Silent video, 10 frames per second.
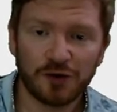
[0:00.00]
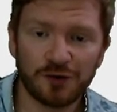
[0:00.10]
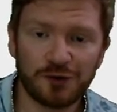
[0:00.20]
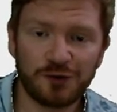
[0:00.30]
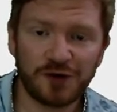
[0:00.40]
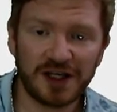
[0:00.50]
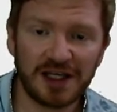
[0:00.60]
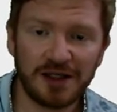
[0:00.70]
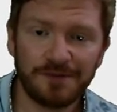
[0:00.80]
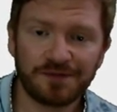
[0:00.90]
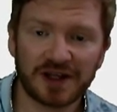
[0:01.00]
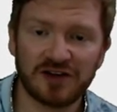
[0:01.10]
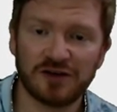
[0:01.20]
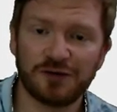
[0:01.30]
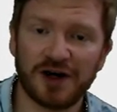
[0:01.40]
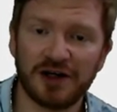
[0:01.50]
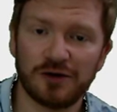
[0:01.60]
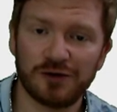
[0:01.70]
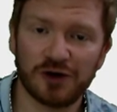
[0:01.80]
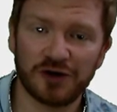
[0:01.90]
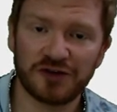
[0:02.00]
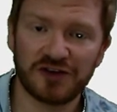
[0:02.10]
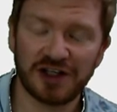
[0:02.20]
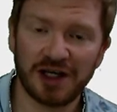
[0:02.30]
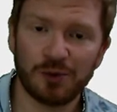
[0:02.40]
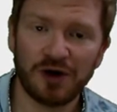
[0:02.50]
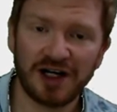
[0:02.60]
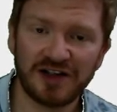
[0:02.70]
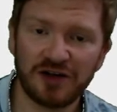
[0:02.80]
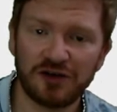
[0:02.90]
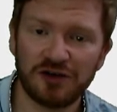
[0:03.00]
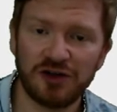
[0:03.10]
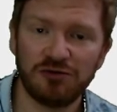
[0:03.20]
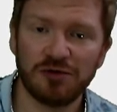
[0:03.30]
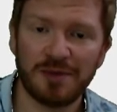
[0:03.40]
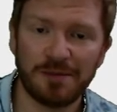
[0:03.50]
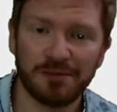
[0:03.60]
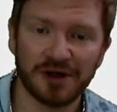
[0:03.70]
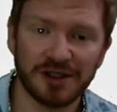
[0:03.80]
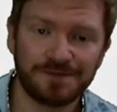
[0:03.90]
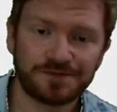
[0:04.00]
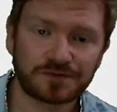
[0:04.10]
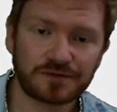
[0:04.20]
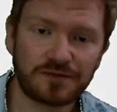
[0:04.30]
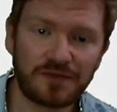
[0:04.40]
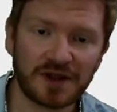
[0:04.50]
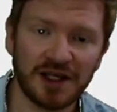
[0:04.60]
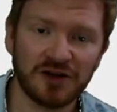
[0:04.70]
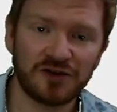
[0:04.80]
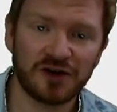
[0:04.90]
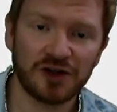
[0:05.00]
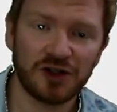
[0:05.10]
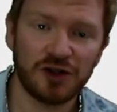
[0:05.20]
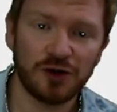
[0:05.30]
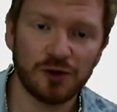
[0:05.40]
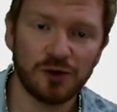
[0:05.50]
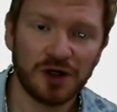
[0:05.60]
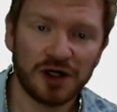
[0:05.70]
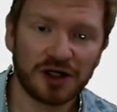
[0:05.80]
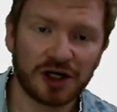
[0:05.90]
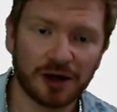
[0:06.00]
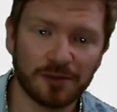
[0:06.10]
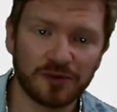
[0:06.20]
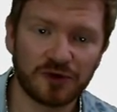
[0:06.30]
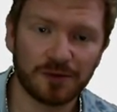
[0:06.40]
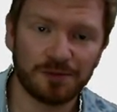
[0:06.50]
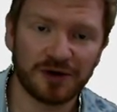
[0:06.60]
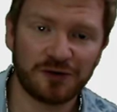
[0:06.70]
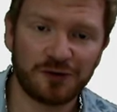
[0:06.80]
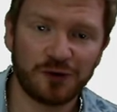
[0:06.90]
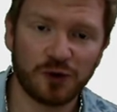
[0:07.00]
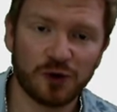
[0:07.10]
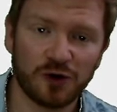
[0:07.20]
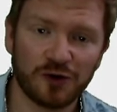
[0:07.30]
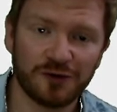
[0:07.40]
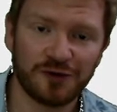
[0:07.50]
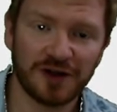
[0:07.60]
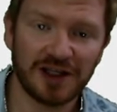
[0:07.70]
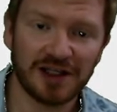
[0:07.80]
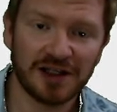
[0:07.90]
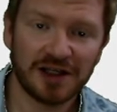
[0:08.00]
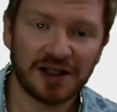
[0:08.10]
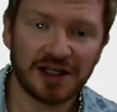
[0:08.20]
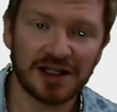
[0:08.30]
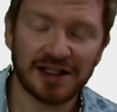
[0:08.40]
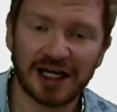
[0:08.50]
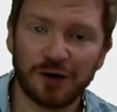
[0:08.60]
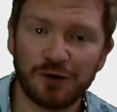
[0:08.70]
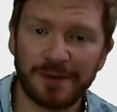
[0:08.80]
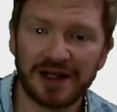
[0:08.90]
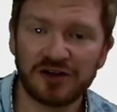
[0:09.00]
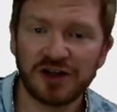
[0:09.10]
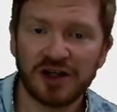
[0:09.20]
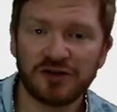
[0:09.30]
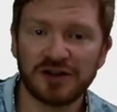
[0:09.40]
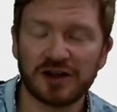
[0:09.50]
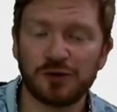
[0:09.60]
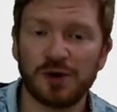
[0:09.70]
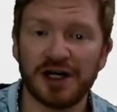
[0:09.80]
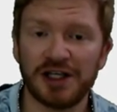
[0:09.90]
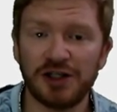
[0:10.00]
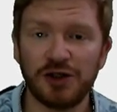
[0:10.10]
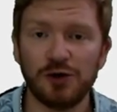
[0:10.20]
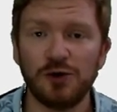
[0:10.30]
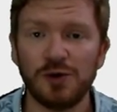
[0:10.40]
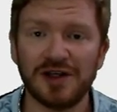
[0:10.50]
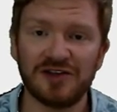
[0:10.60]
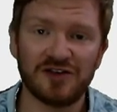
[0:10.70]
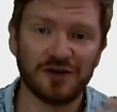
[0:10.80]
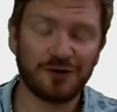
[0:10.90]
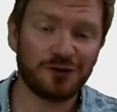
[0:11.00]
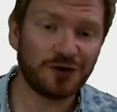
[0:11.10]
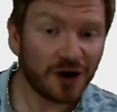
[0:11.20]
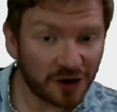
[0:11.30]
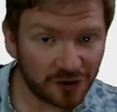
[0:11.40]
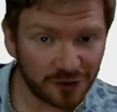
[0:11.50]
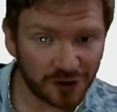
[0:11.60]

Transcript: V is the final velocity, and what I tend to remember is that U comes before V in the alphabet, so that's why U is the first